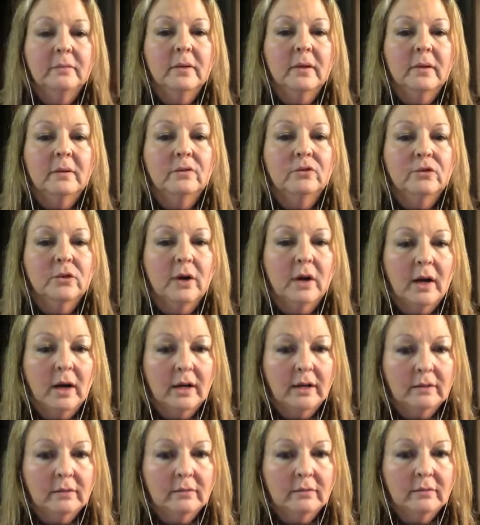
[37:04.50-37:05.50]
draw,
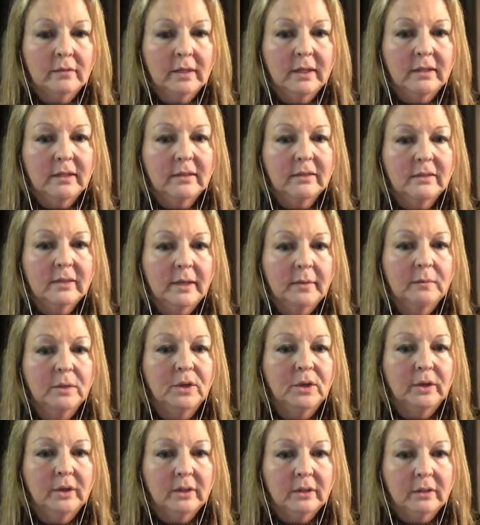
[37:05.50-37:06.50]
right? The same
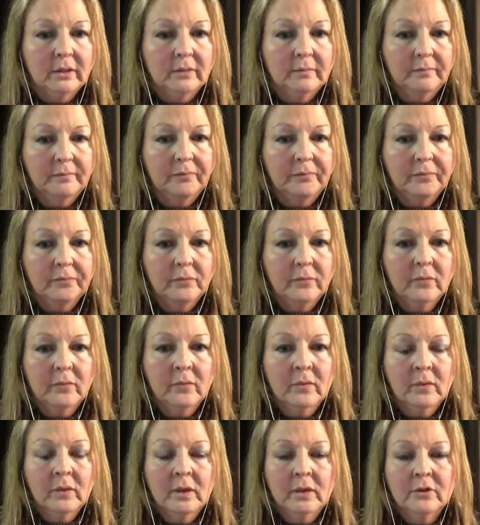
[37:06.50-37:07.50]
hook.
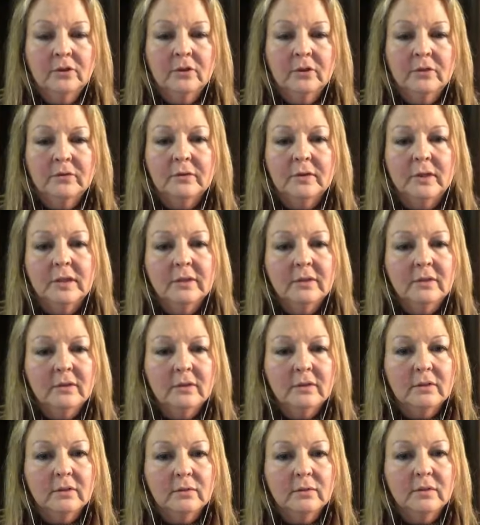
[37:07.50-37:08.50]
So, for
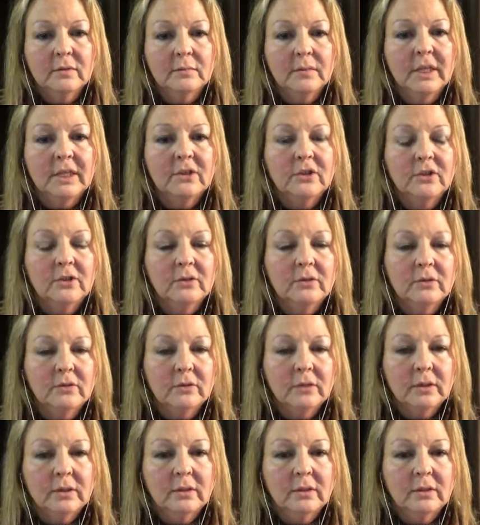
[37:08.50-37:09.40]
instance, with my children,